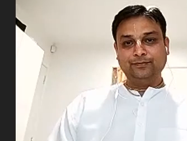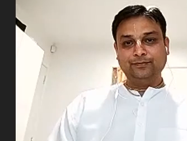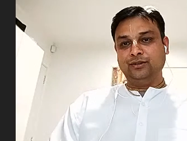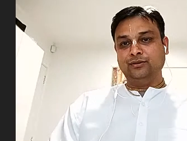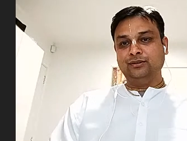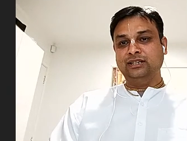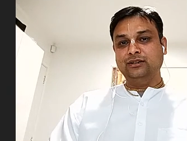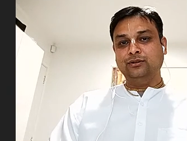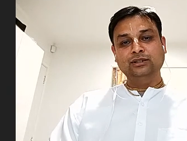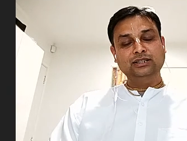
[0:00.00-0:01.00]
because
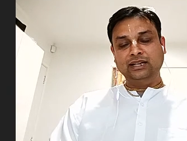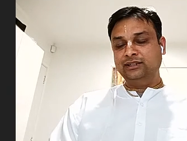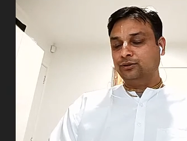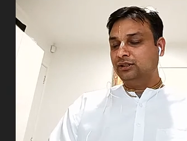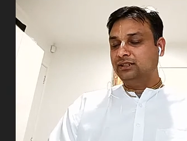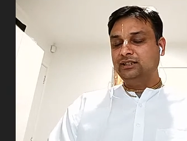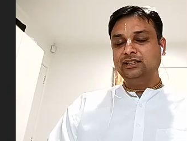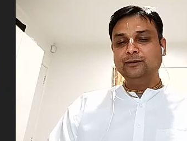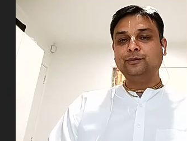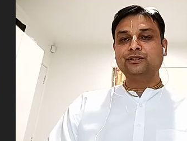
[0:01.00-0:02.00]
only
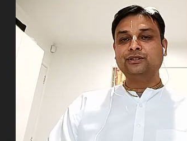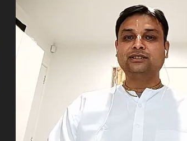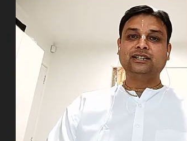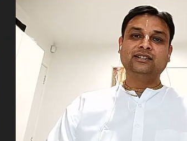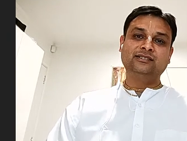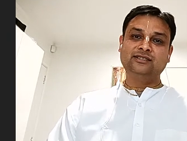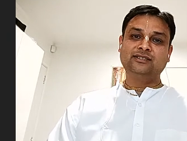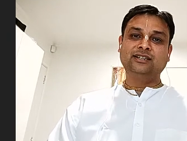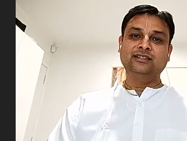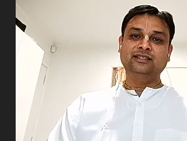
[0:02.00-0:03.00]
dhira person can
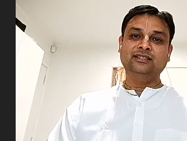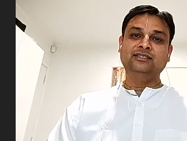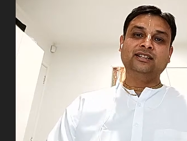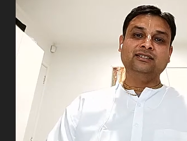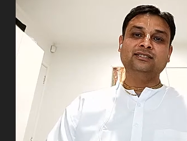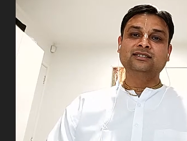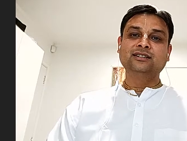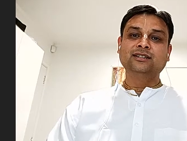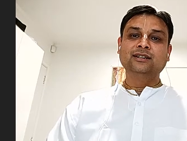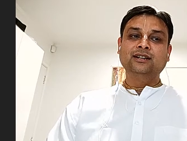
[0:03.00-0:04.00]
understand these things.
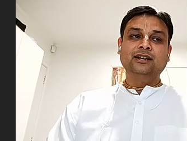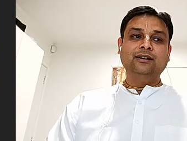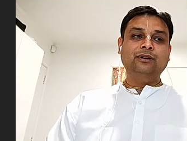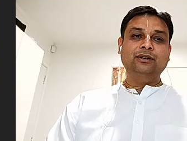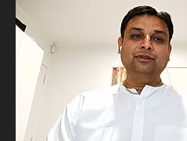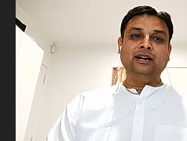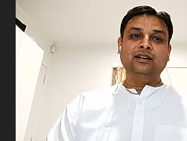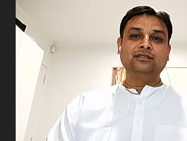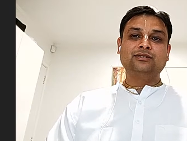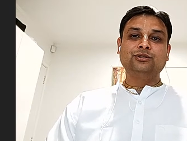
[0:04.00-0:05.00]
When we
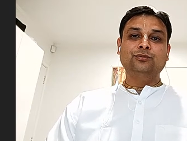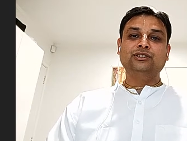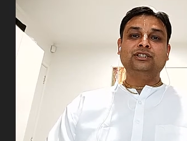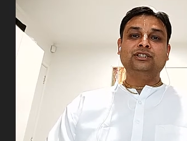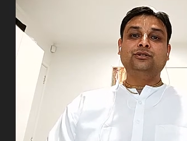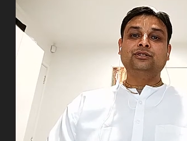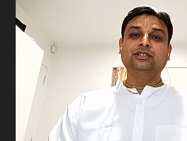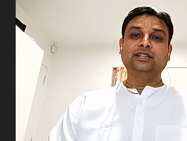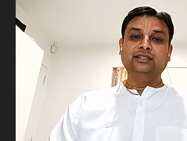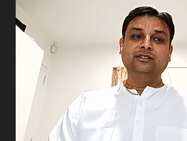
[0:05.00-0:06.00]
are so much
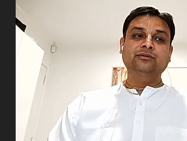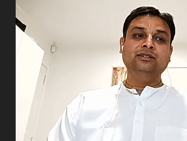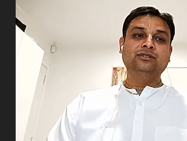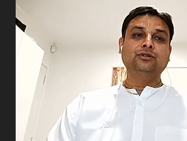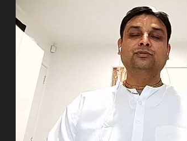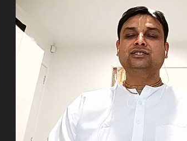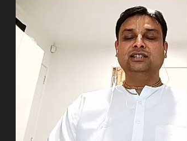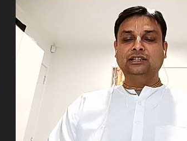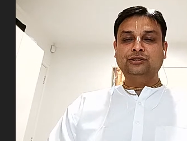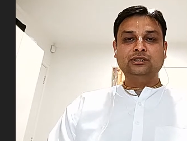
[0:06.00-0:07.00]
intoxicated with so much
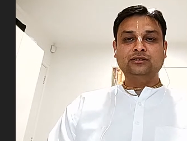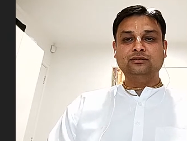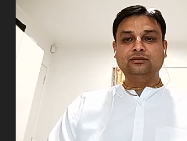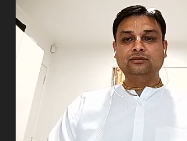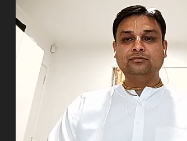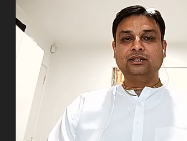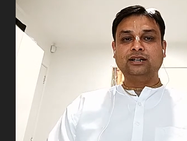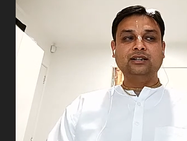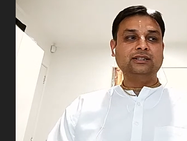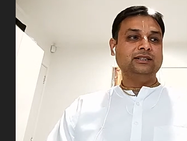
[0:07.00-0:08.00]
illusion, we
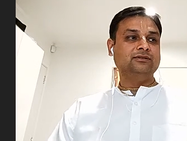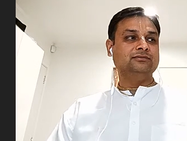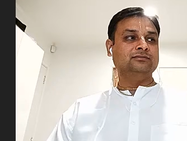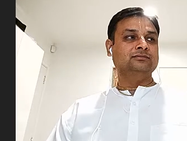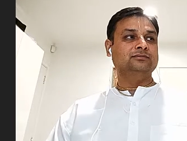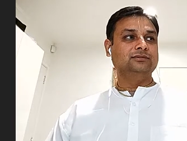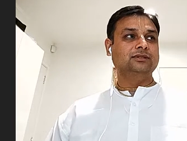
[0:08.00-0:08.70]
can't even